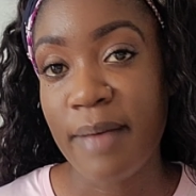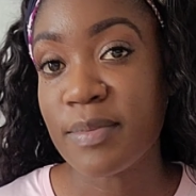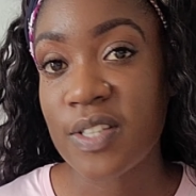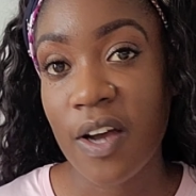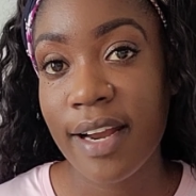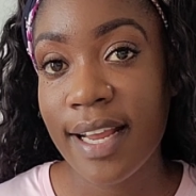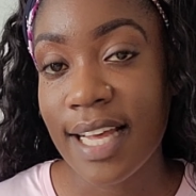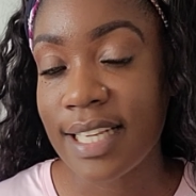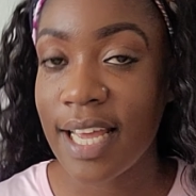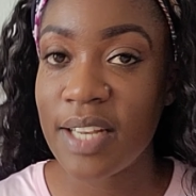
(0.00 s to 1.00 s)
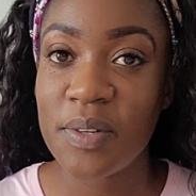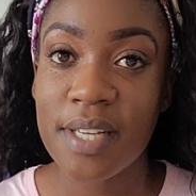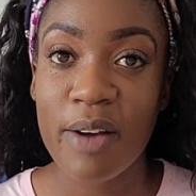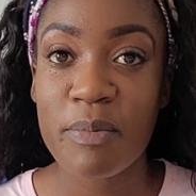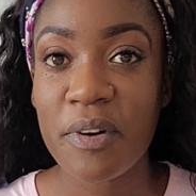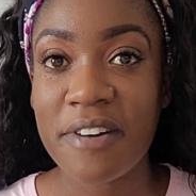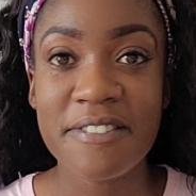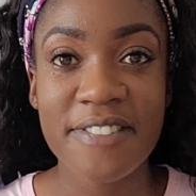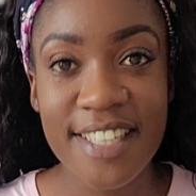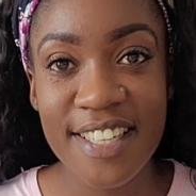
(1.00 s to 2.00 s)
sorry that I don't have more
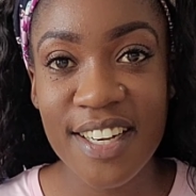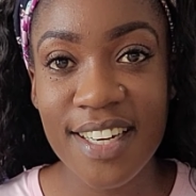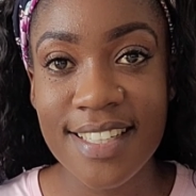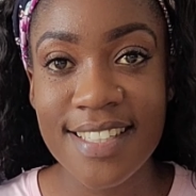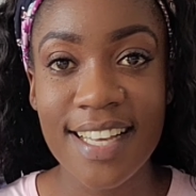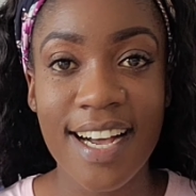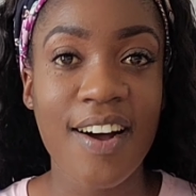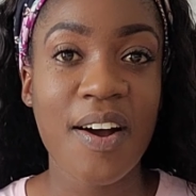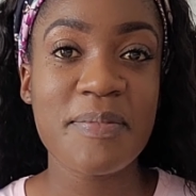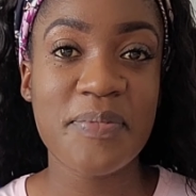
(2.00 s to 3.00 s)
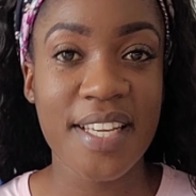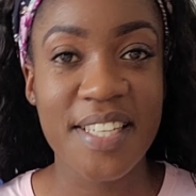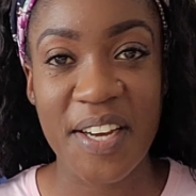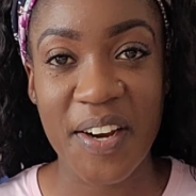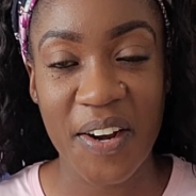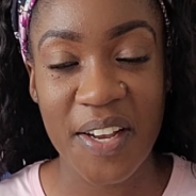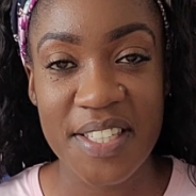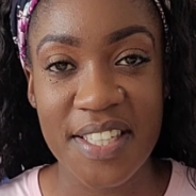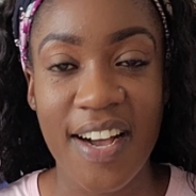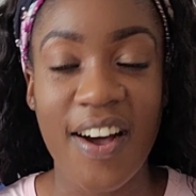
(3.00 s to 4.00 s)
videos or
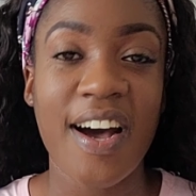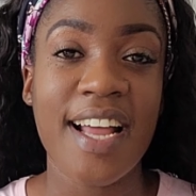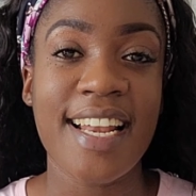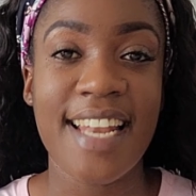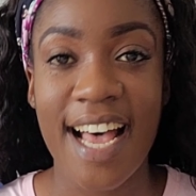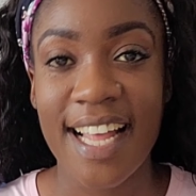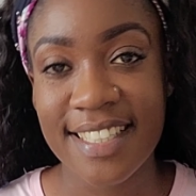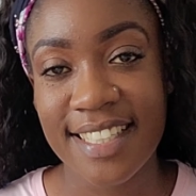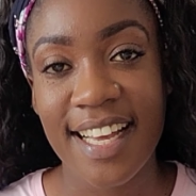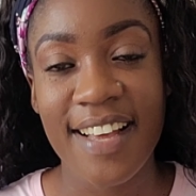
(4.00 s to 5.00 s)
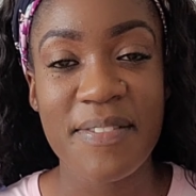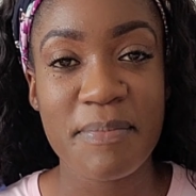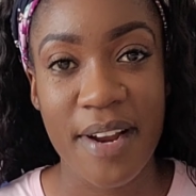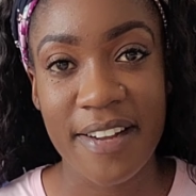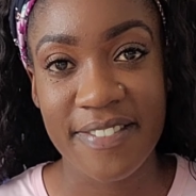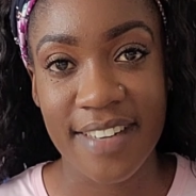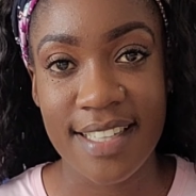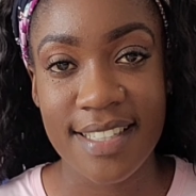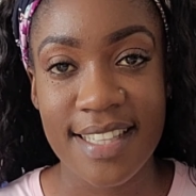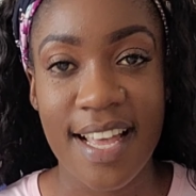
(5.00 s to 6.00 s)
pictures on that
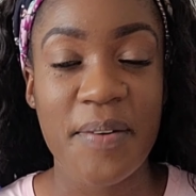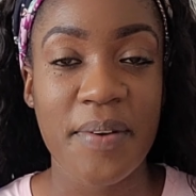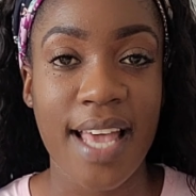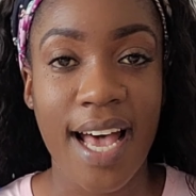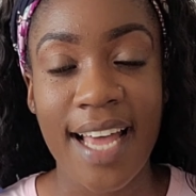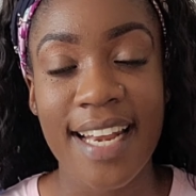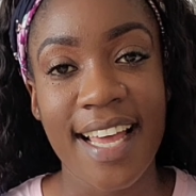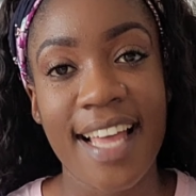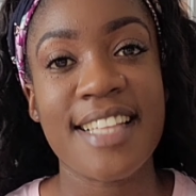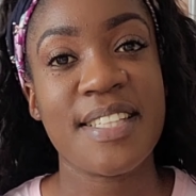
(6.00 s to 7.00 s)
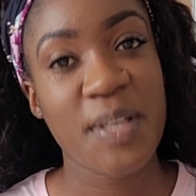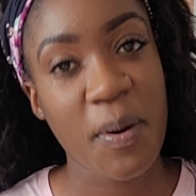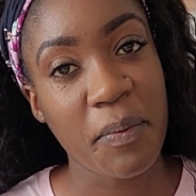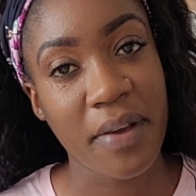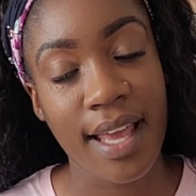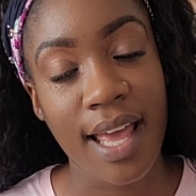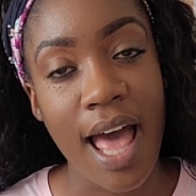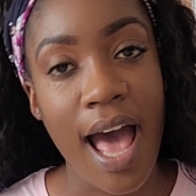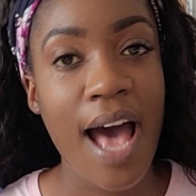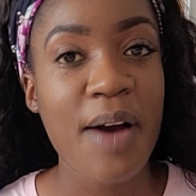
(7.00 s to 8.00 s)
breakfast that we had in Subway.
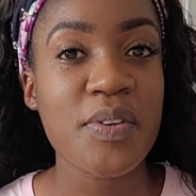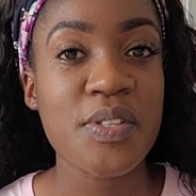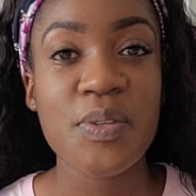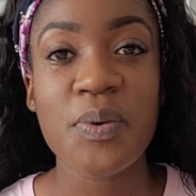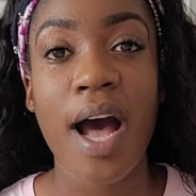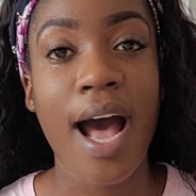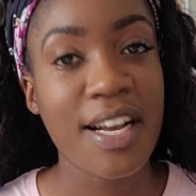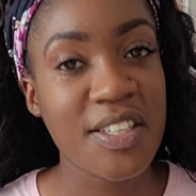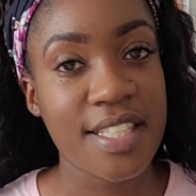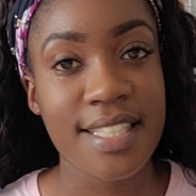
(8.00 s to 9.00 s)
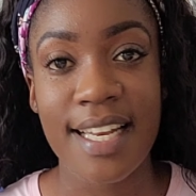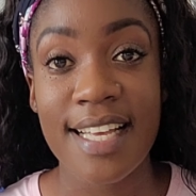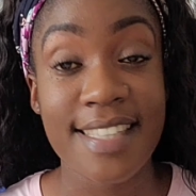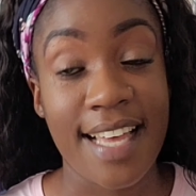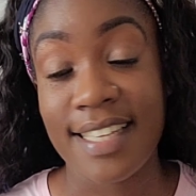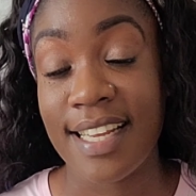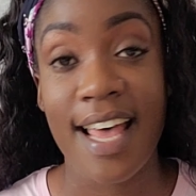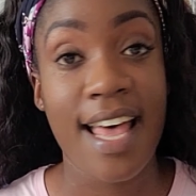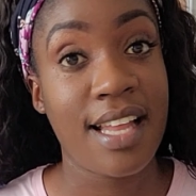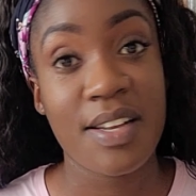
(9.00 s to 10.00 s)
I was too anxious and excited.
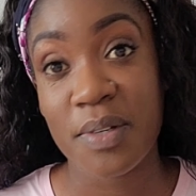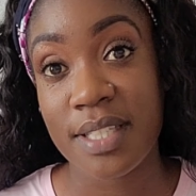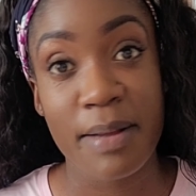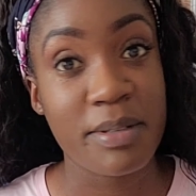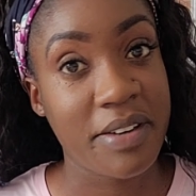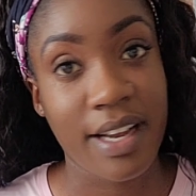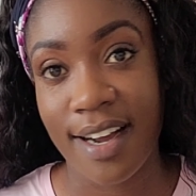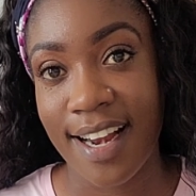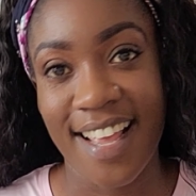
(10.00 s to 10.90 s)
I had no time to record